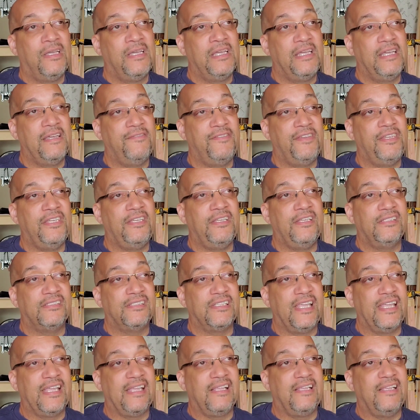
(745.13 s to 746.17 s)
If
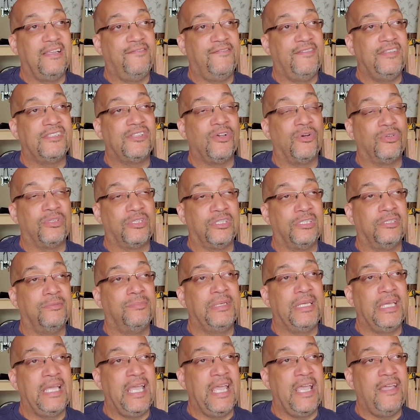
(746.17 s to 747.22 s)
he's on good
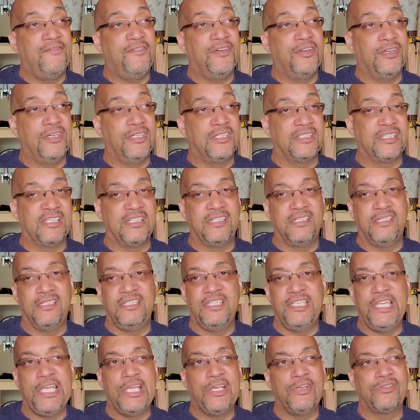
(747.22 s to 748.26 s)
behavior, it's a
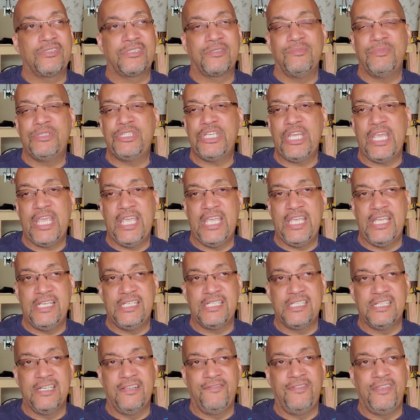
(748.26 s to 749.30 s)
year and some change.
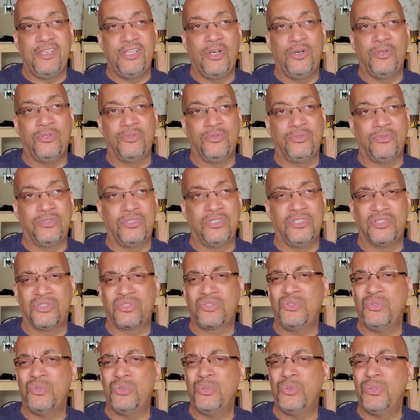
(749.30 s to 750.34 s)
And if he goes to
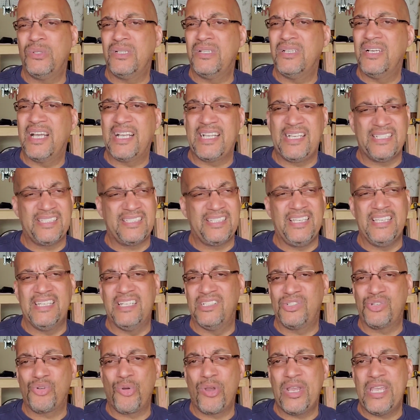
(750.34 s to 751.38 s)
school, I guess get a
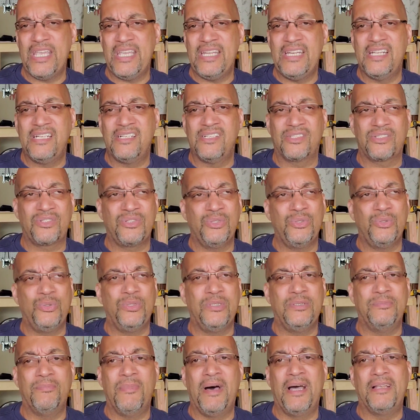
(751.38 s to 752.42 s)
trade in the school,
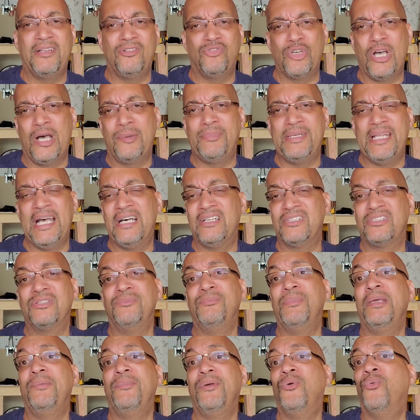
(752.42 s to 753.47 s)
it might drop down to
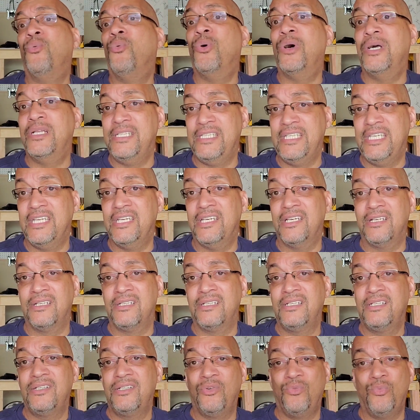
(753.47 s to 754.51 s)
maybe 1 year,
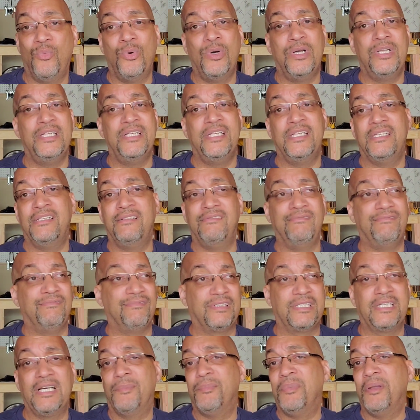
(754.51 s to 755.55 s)
1 and
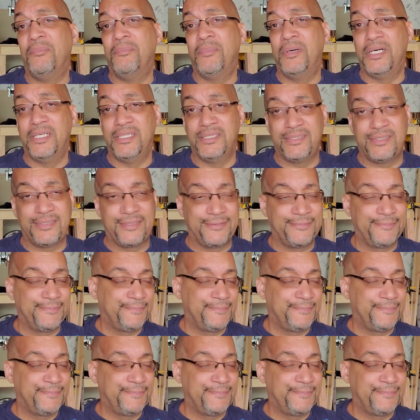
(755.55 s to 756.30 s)
a couple of months.